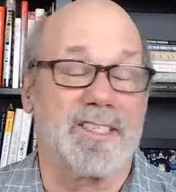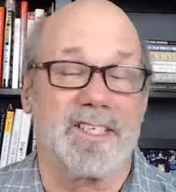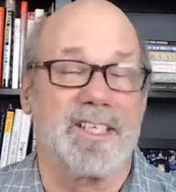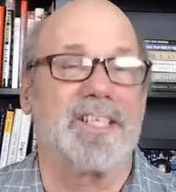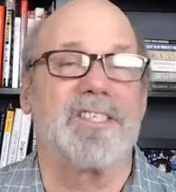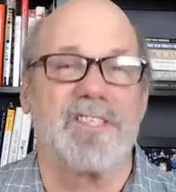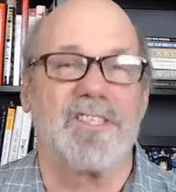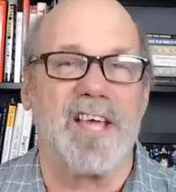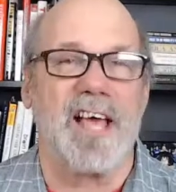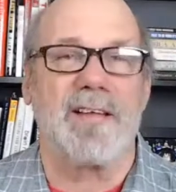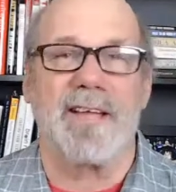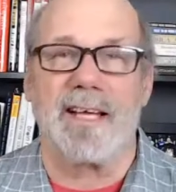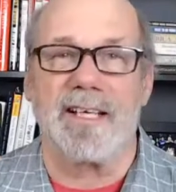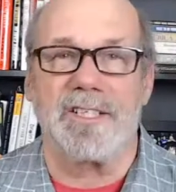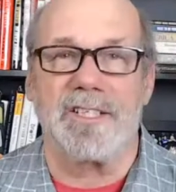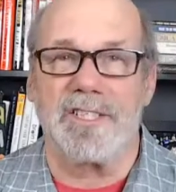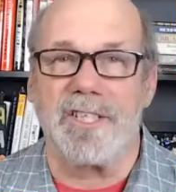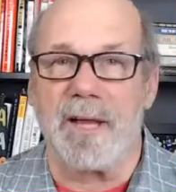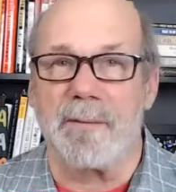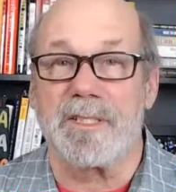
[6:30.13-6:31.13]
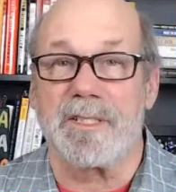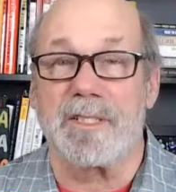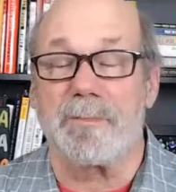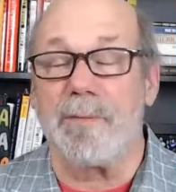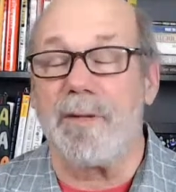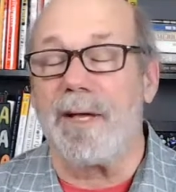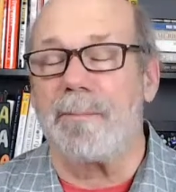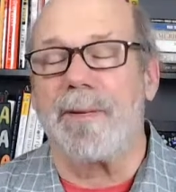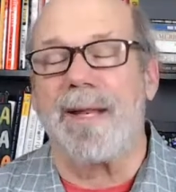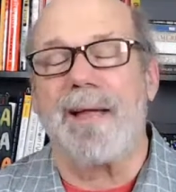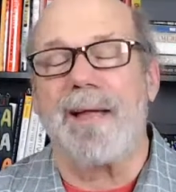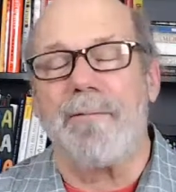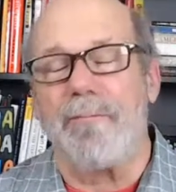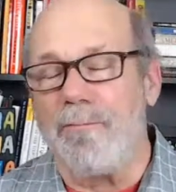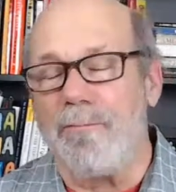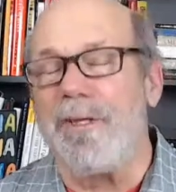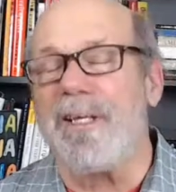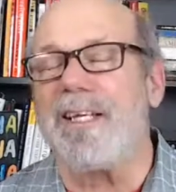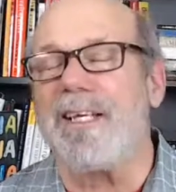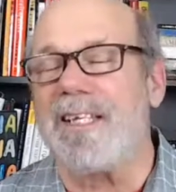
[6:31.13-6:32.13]
going to sound like a shameless plug, but I
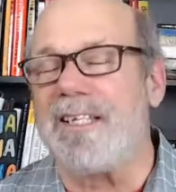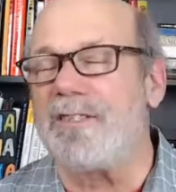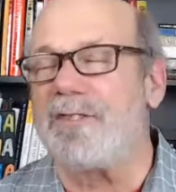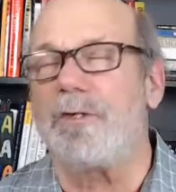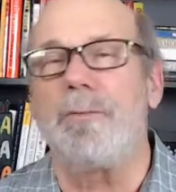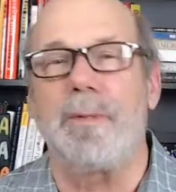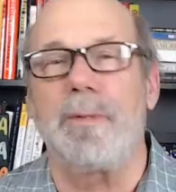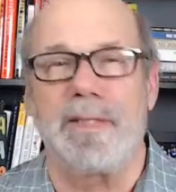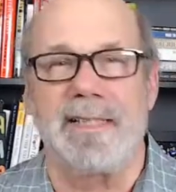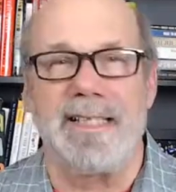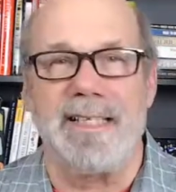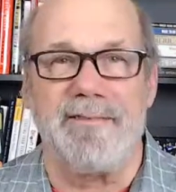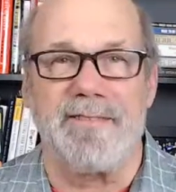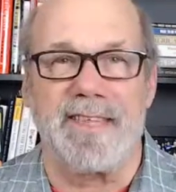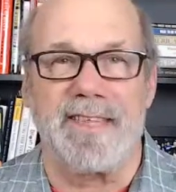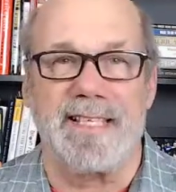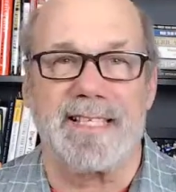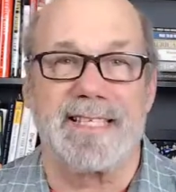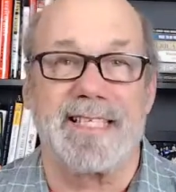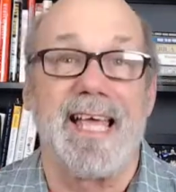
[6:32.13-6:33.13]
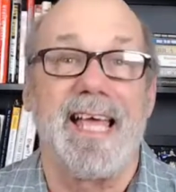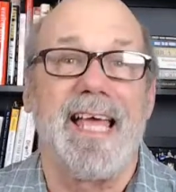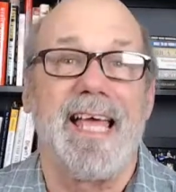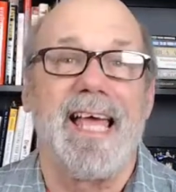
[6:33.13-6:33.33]
really do believe this,